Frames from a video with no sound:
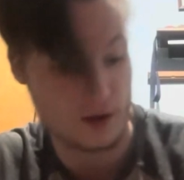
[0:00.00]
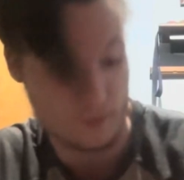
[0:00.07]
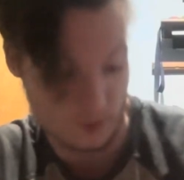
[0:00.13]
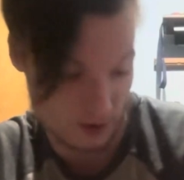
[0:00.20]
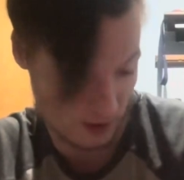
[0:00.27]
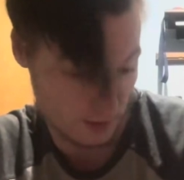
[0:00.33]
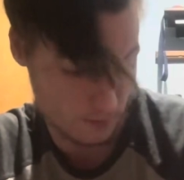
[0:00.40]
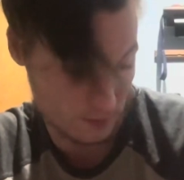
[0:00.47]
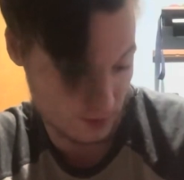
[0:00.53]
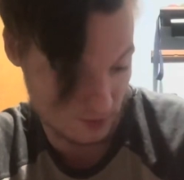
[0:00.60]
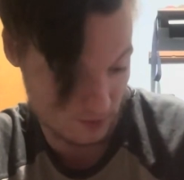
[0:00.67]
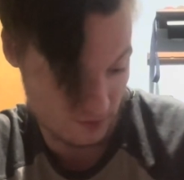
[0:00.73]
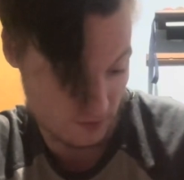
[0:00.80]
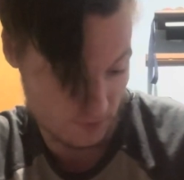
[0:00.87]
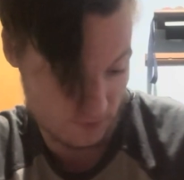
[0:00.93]
I mean, I picked
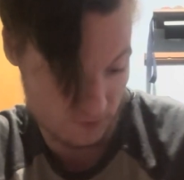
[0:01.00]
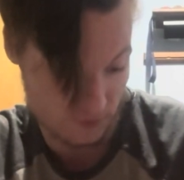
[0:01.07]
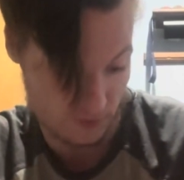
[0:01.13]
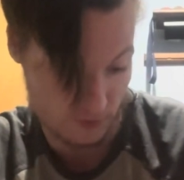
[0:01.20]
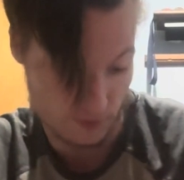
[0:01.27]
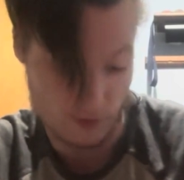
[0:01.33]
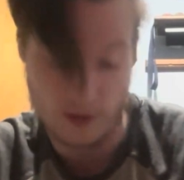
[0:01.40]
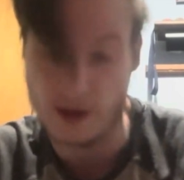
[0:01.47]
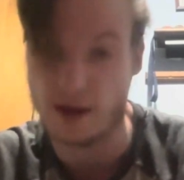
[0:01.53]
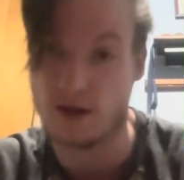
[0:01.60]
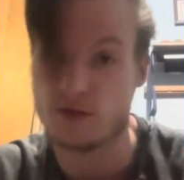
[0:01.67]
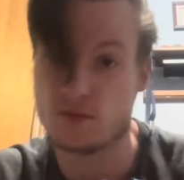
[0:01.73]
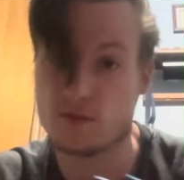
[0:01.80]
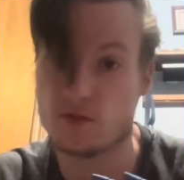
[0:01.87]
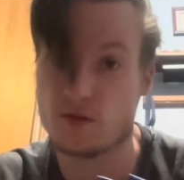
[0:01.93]
it up for like
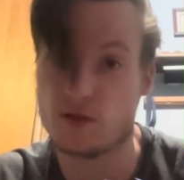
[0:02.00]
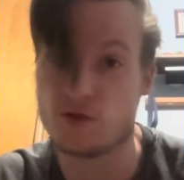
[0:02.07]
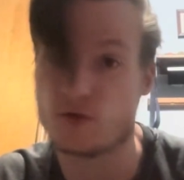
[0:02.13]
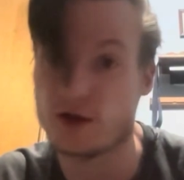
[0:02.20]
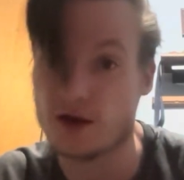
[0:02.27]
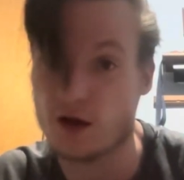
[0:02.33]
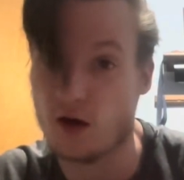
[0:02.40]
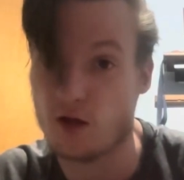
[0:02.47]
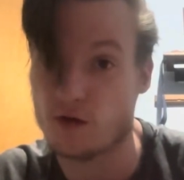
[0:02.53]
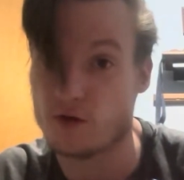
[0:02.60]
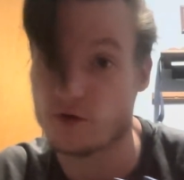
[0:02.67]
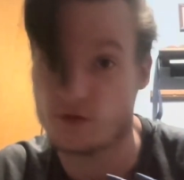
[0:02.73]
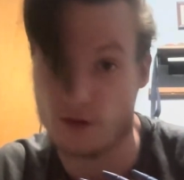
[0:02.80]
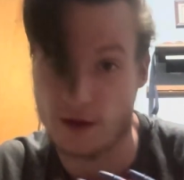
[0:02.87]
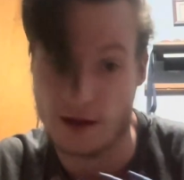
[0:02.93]

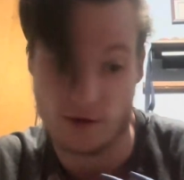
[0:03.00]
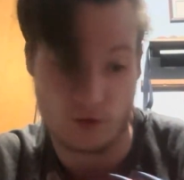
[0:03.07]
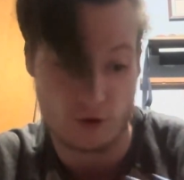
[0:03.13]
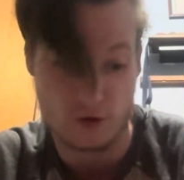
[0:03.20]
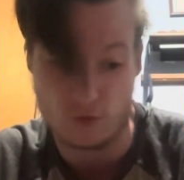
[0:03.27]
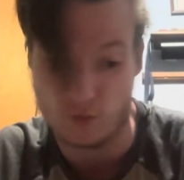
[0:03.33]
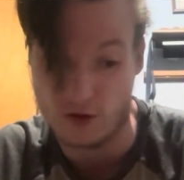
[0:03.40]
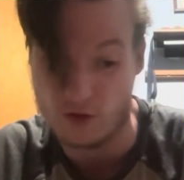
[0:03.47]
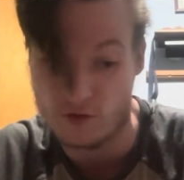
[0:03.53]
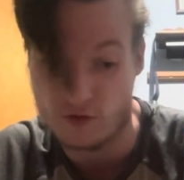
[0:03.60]
$3 at Goodwill,